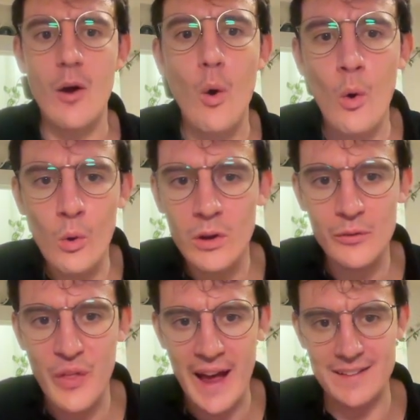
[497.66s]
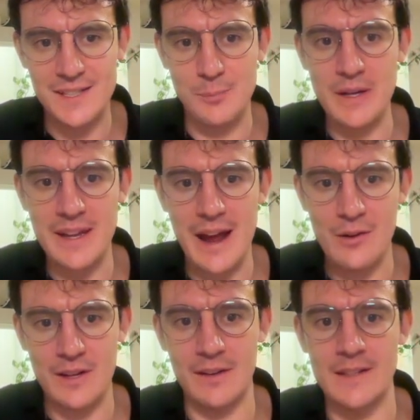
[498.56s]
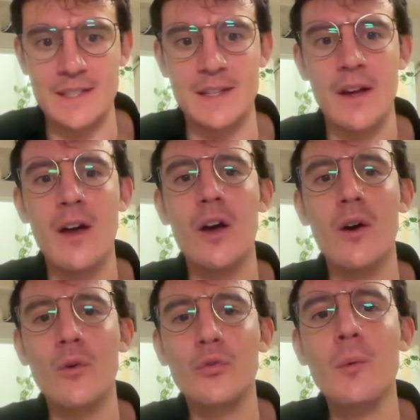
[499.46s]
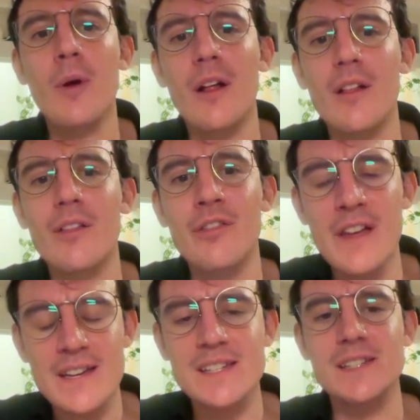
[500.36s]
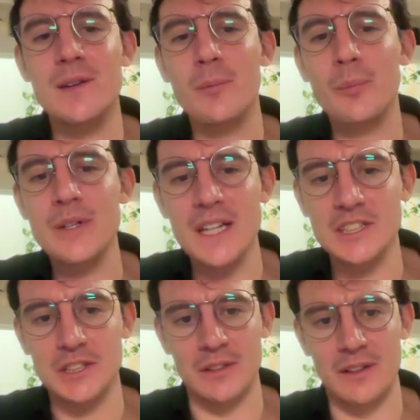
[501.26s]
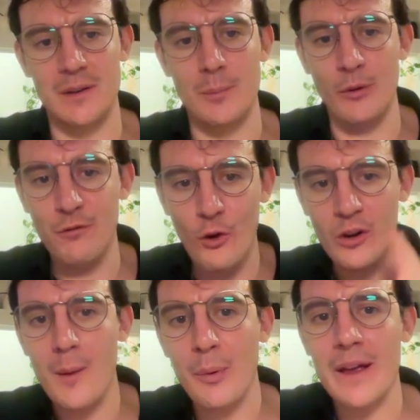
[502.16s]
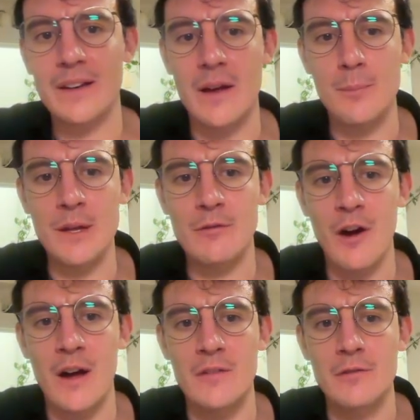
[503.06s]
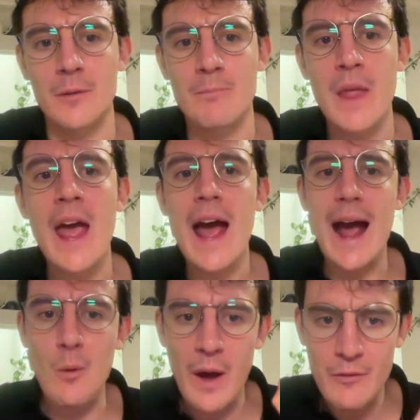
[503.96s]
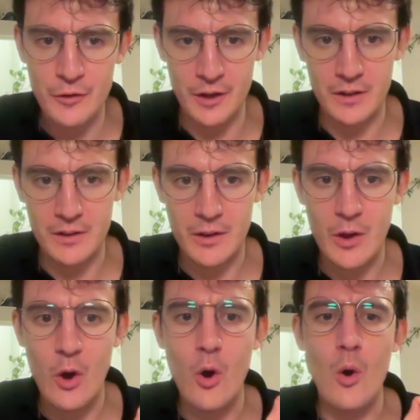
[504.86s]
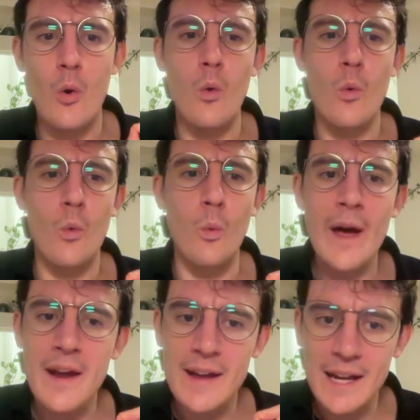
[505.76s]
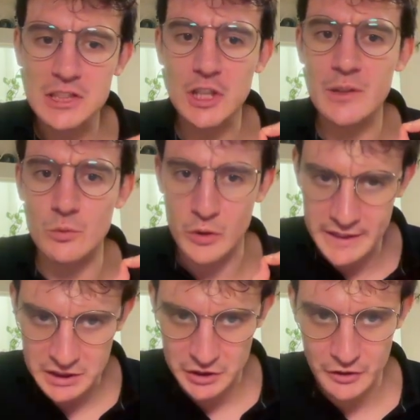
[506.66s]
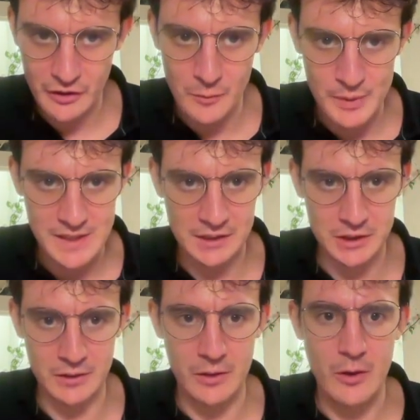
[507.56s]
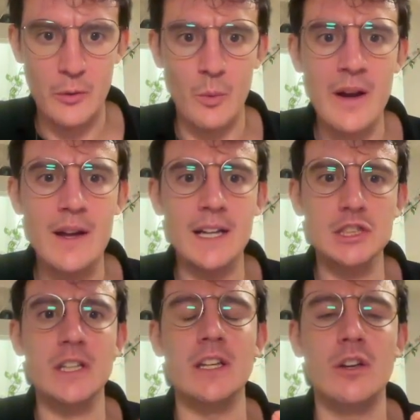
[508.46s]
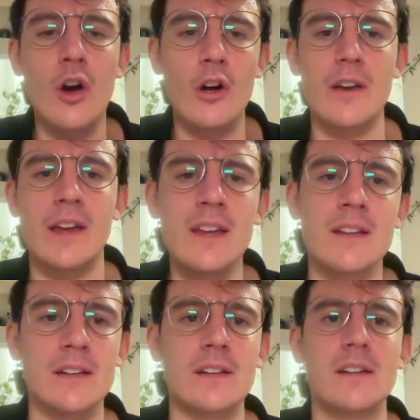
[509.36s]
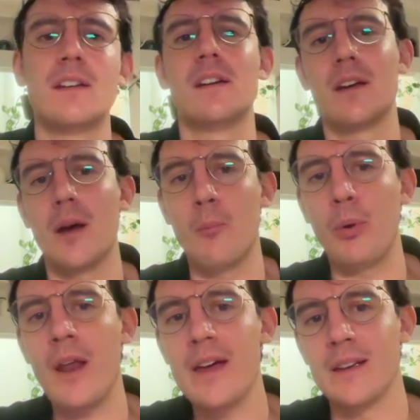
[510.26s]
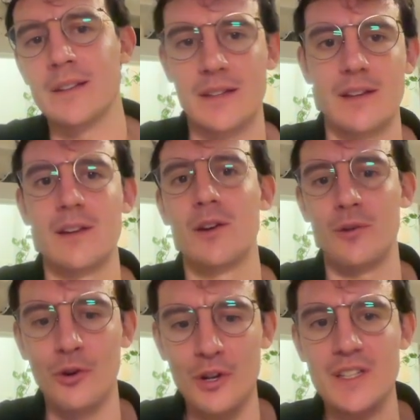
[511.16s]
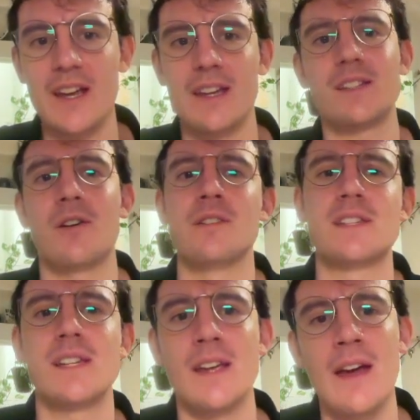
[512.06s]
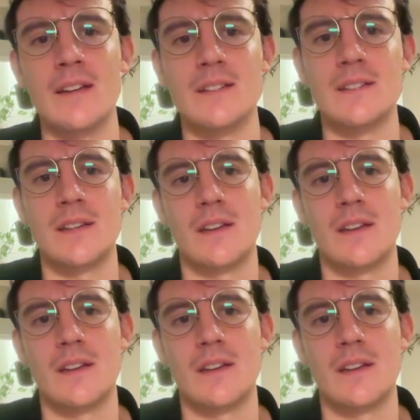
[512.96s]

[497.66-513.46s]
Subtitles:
All of that had been calculated from this position before I played knight b5. However, when I actually reached the position, when I actually got here and played rook takes on c8